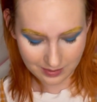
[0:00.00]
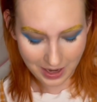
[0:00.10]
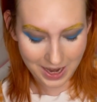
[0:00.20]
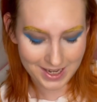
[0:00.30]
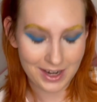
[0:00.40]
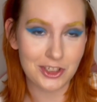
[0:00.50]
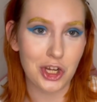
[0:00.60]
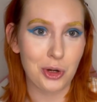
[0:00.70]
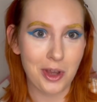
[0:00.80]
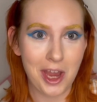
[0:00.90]
And there's
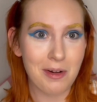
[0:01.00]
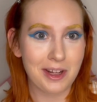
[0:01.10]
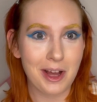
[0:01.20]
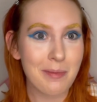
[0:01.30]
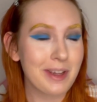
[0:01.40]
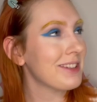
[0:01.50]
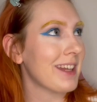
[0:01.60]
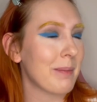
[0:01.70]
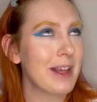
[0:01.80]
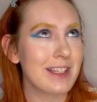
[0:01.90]
a new era coming, so
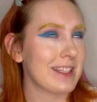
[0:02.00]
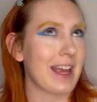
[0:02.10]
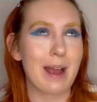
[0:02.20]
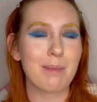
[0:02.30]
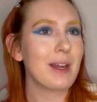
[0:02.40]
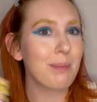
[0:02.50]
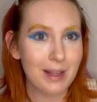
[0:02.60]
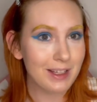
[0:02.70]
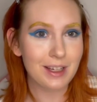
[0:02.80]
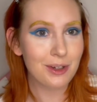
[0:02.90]
that means I'm gonna
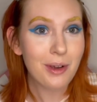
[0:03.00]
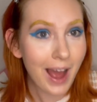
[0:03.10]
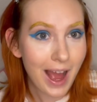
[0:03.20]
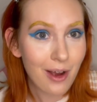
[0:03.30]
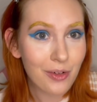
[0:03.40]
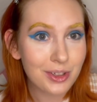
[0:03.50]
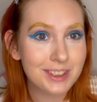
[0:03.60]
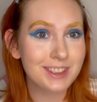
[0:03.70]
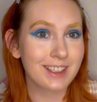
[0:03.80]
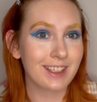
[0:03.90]
build a new house.
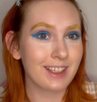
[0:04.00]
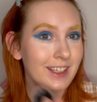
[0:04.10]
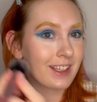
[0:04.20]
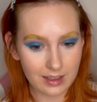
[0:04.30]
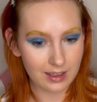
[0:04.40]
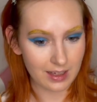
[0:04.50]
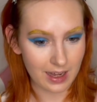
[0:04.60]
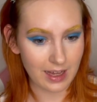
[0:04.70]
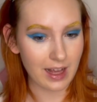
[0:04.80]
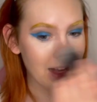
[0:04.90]

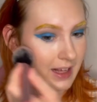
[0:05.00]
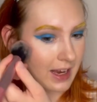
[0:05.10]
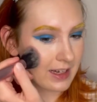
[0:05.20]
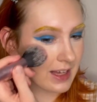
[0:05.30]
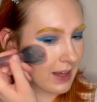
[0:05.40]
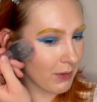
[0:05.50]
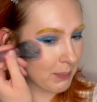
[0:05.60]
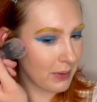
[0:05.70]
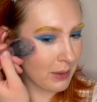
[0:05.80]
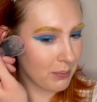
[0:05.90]
And I kind of gave
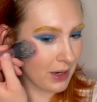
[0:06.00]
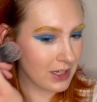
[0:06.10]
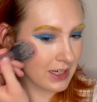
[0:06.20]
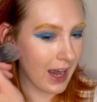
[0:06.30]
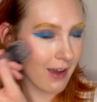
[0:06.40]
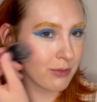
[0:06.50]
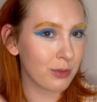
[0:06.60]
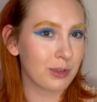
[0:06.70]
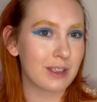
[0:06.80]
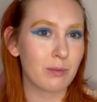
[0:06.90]
up on the project
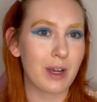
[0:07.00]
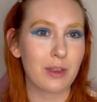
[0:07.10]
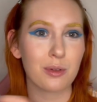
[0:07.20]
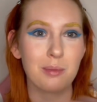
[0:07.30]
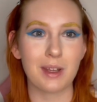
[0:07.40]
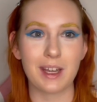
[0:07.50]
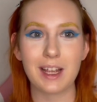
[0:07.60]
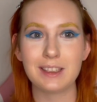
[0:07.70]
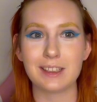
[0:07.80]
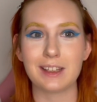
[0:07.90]
halfway through
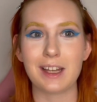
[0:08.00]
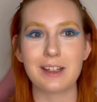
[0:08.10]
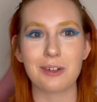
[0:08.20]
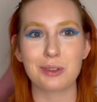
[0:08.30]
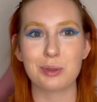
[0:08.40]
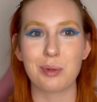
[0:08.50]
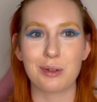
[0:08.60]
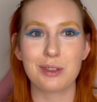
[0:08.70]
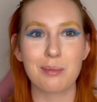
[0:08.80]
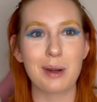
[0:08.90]
Midnights, and then Torture
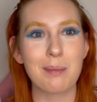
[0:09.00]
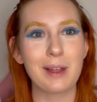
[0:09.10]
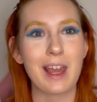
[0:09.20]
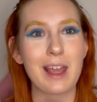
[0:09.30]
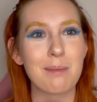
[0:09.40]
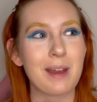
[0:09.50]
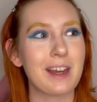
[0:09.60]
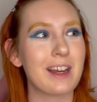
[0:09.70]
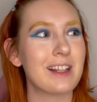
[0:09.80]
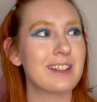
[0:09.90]
Post Apartment came,
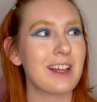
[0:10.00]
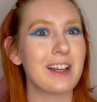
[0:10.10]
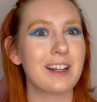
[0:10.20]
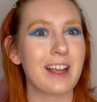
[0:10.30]
and it's not